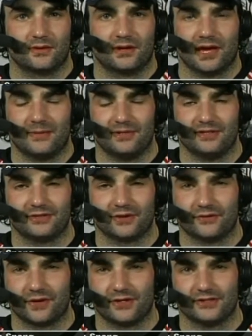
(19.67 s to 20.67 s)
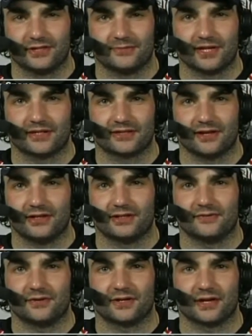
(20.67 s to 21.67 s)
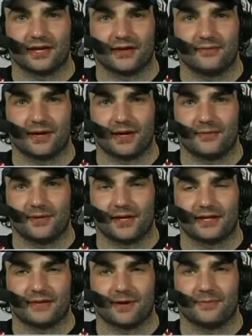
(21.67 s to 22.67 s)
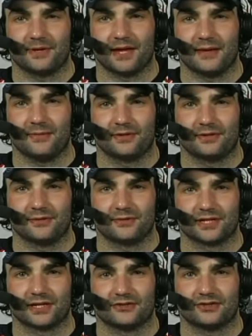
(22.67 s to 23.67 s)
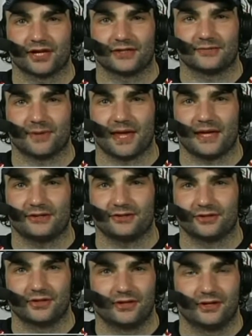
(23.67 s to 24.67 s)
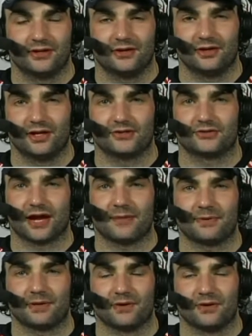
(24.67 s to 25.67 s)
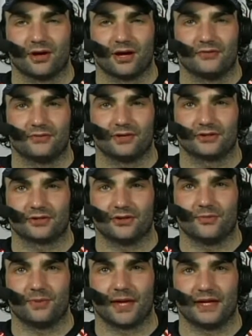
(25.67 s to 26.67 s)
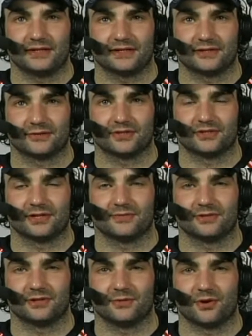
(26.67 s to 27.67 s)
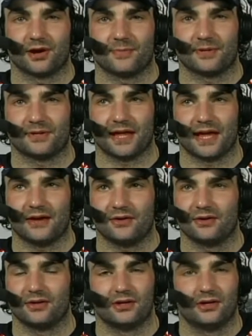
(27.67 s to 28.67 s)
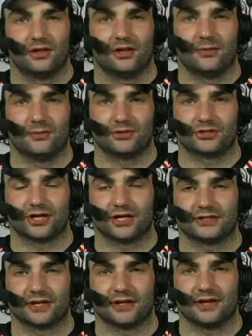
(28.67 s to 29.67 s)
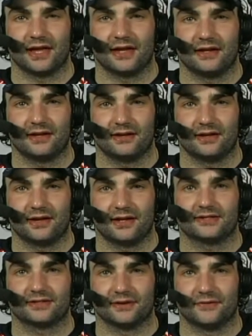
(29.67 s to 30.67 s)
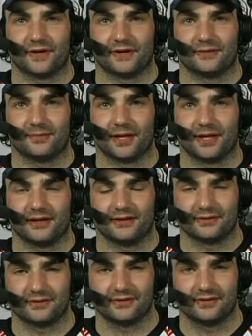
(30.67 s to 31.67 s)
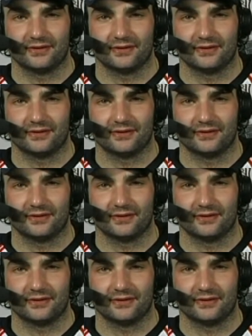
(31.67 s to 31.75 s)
I mean, so far it seems like it's a lot different game. That game up in Hamilton was like a chess match. A lot of trapping going on, real slow pace. This one seems a little more up and down, a lot more shots on net, and it's a little funner to play in.